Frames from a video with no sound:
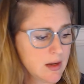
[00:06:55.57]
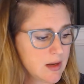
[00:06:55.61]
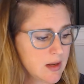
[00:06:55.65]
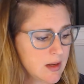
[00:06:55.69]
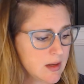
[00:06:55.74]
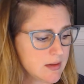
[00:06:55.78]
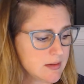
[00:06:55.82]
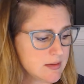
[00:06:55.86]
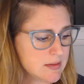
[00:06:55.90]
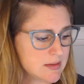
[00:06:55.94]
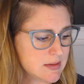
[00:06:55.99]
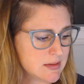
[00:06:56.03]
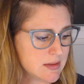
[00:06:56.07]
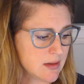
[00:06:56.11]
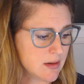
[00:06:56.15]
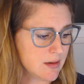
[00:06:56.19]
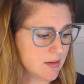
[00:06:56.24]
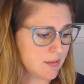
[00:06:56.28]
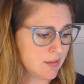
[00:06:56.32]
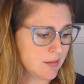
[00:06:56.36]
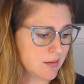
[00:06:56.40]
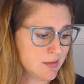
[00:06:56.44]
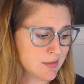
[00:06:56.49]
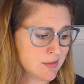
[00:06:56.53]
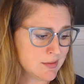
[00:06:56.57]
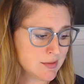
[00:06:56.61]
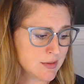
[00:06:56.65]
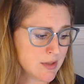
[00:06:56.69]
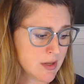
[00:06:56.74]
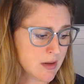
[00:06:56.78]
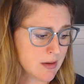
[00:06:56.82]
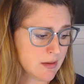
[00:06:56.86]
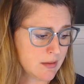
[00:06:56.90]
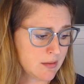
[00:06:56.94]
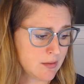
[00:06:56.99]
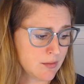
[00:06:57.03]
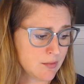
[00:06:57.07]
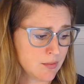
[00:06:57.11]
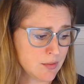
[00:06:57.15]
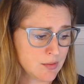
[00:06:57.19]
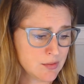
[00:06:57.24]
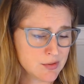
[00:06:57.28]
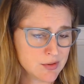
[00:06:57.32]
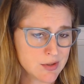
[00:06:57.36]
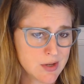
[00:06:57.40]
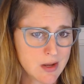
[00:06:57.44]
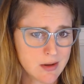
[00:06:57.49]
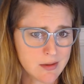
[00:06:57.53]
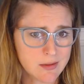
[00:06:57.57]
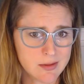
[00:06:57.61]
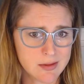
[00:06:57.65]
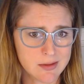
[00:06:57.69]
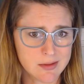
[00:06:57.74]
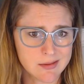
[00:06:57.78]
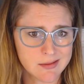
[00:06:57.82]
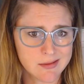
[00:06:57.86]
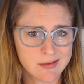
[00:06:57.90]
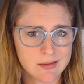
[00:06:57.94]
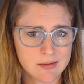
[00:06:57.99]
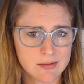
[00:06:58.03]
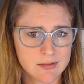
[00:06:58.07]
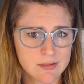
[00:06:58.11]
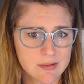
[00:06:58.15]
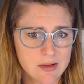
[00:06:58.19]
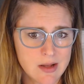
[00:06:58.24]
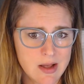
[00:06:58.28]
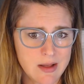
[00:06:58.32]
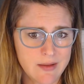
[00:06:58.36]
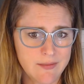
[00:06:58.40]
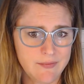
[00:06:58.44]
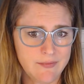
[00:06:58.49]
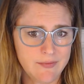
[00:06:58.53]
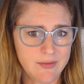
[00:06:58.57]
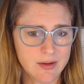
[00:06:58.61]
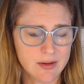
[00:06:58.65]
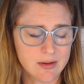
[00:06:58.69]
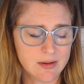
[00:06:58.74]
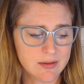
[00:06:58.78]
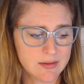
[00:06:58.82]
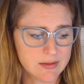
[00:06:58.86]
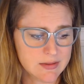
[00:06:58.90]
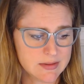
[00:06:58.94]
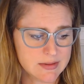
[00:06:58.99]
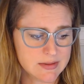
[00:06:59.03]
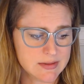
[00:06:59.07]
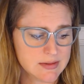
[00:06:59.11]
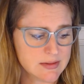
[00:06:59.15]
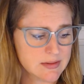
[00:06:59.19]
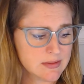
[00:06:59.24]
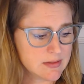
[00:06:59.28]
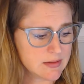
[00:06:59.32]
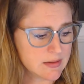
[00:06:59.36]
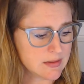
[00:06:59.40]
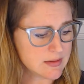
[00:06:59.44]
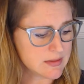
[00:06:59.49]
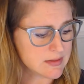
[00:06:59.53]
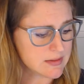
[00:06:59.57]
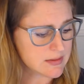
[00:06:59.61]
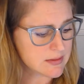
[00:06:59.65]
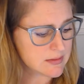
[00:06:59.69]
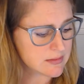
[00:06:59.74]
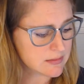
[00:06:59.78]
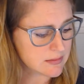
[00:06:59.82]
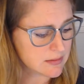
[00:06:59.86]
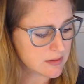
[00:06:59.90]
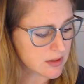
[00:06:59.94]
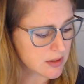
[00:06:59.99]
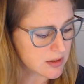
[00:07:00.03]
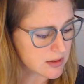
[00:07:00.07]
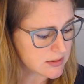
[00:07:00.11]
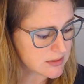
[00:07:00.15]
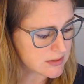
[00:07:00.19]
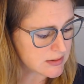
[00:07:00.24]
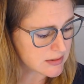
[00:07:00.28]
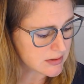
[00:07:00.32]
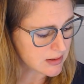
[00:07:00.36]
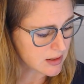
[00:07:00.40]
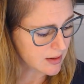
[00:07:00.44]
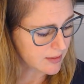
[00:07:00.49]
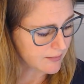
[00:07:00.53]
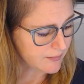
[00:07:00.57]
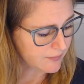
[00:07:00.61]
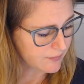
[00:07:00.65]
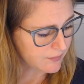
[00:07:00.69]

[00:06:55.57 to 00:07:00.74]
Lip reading: And so your root chakra, I feel, is good stuff.